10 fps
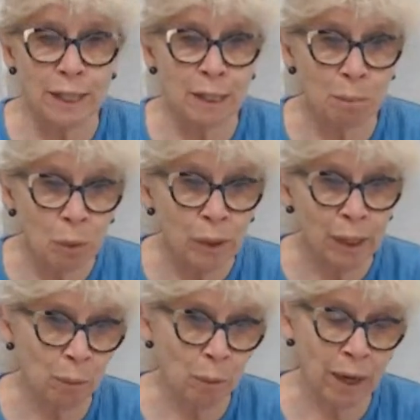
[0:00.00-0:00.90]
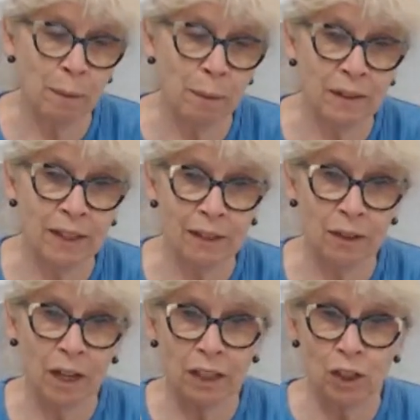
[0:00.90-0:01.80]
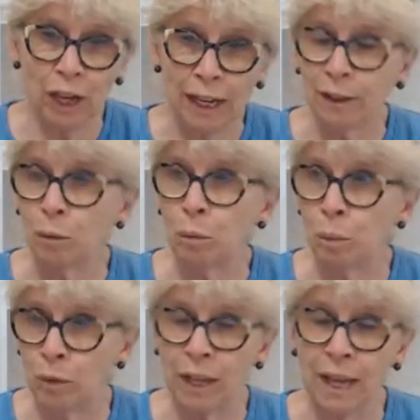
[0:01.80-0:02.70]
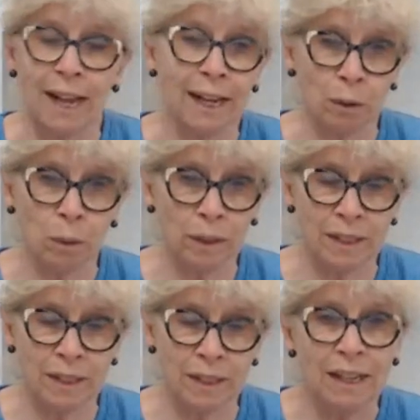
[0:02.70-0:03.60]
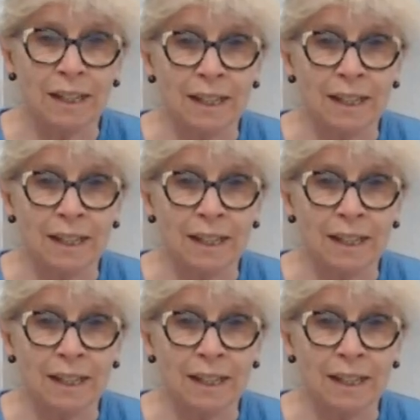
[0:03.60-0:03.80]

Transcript: this morning when I went out, I checked the air quality